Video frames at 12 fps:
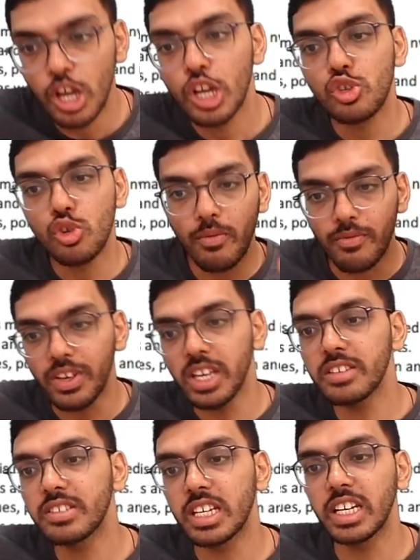So
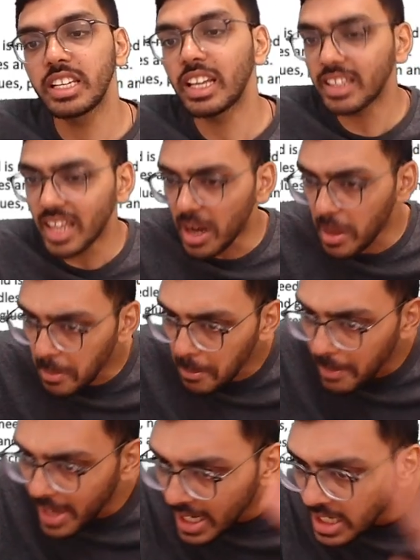we see that there are
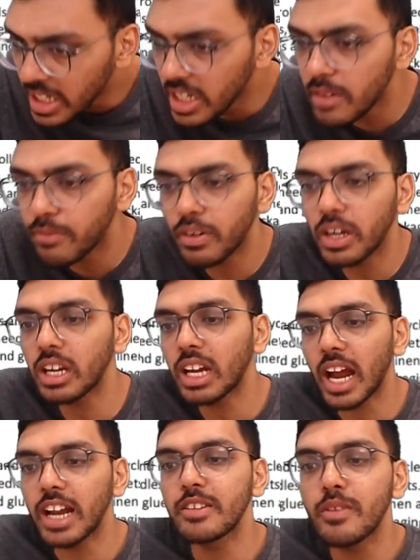many different
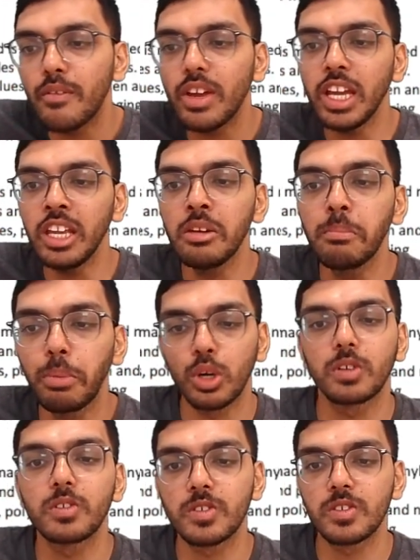kinds of
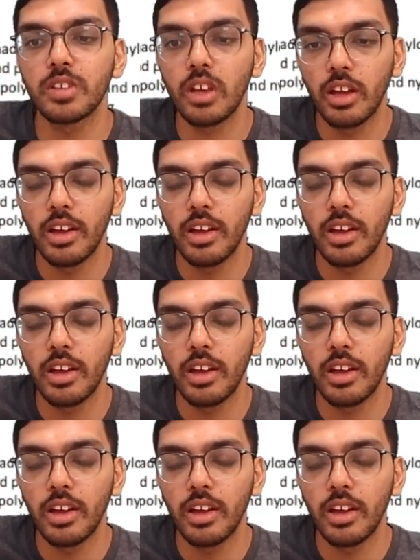inputs